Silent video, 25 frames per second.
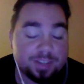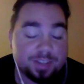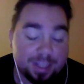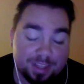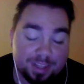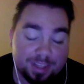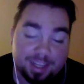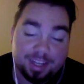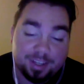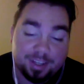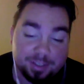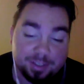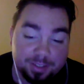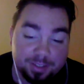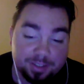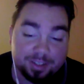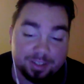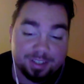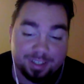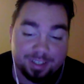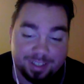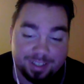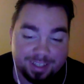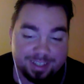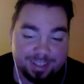not that good.
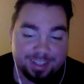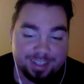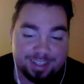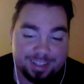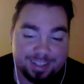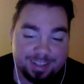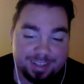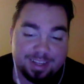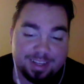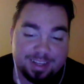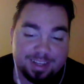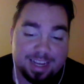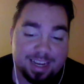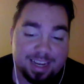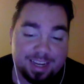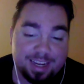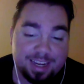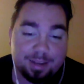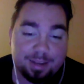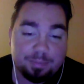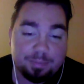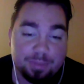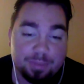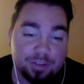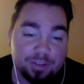
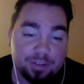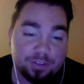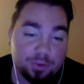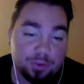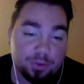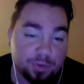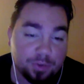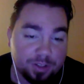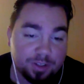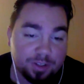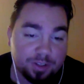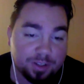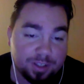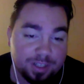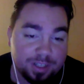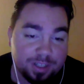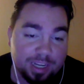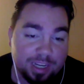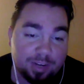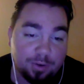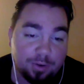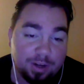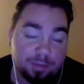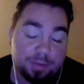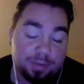And Minnesota, they
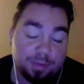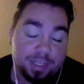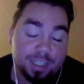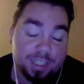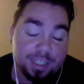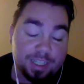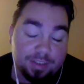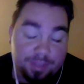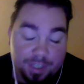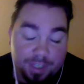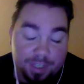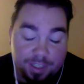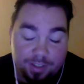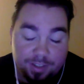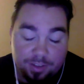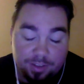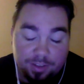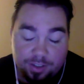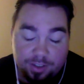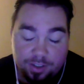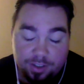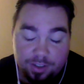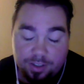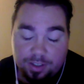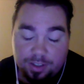know how to play defense,
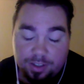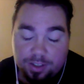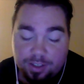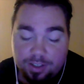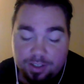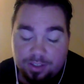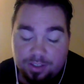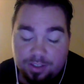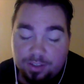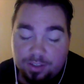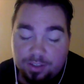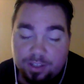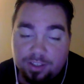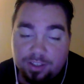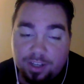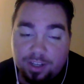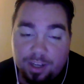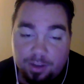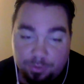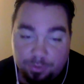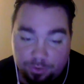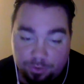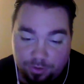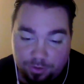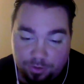so that's a
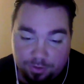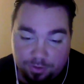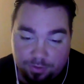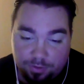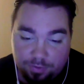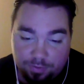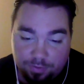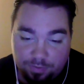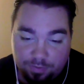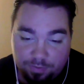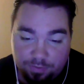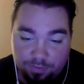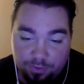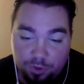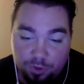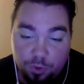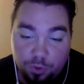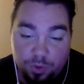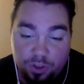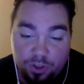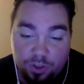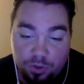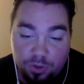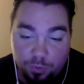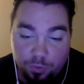loss.
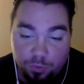2-2.